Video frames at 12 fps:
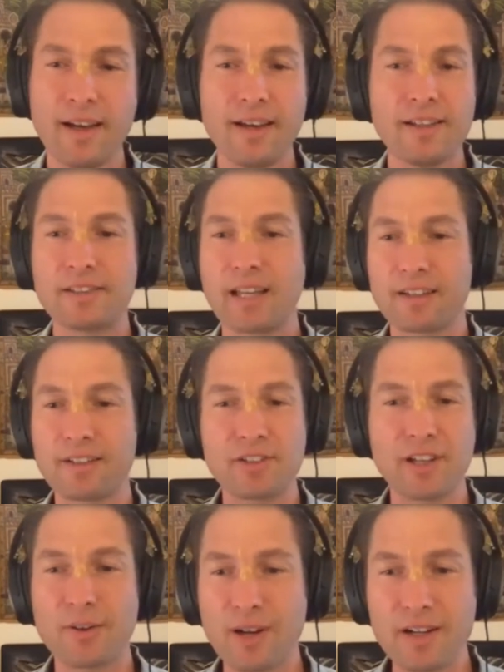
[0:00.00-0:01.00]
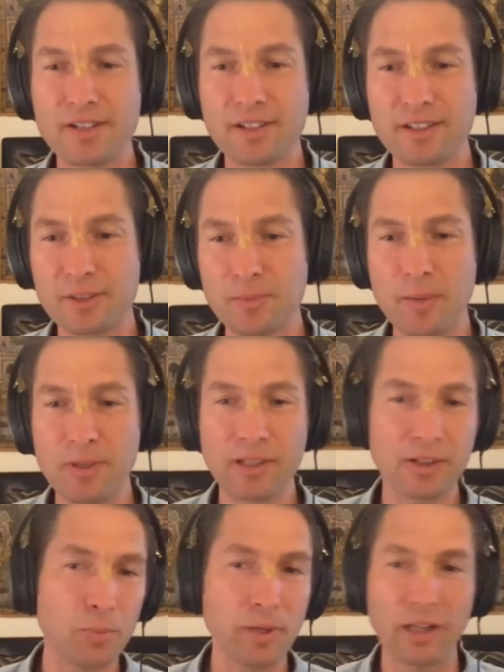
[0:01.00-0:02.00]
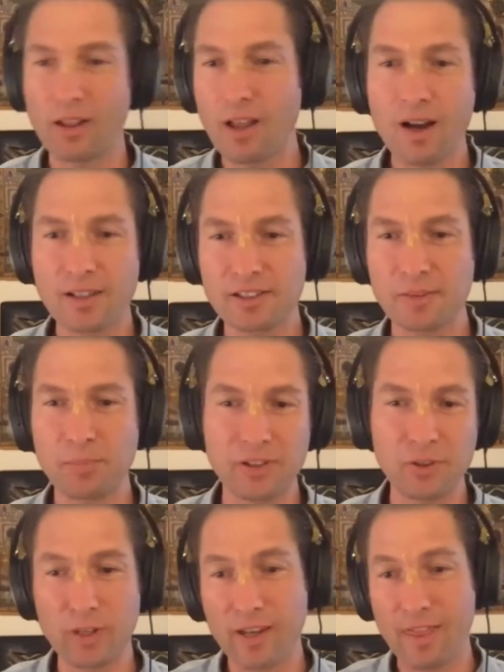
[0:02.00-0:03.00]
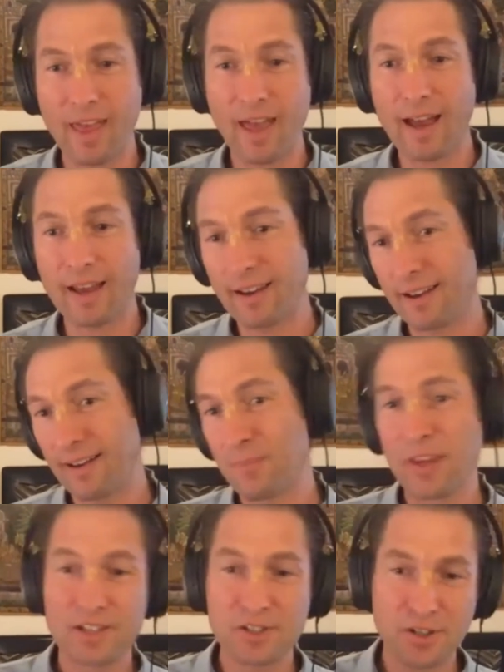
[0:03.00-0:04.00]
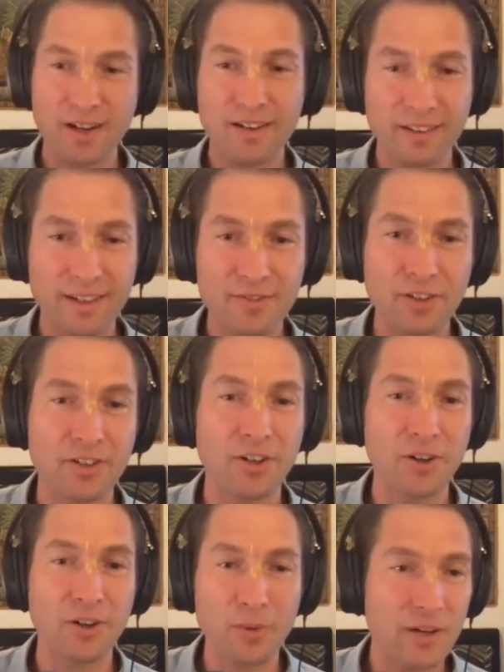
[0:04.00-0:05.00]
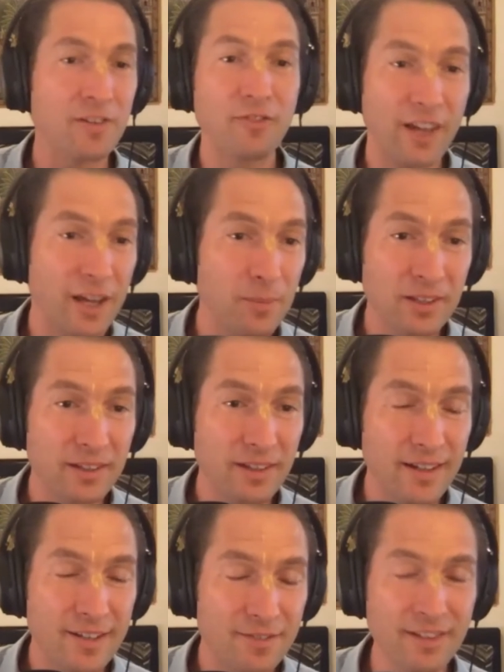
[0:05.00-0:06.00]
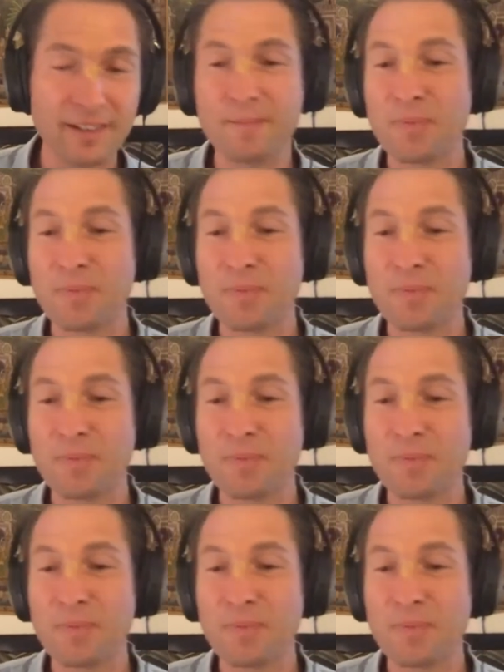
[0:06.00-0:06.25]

second generation is maybe a little bit lost between that and trying to live a career and family life. And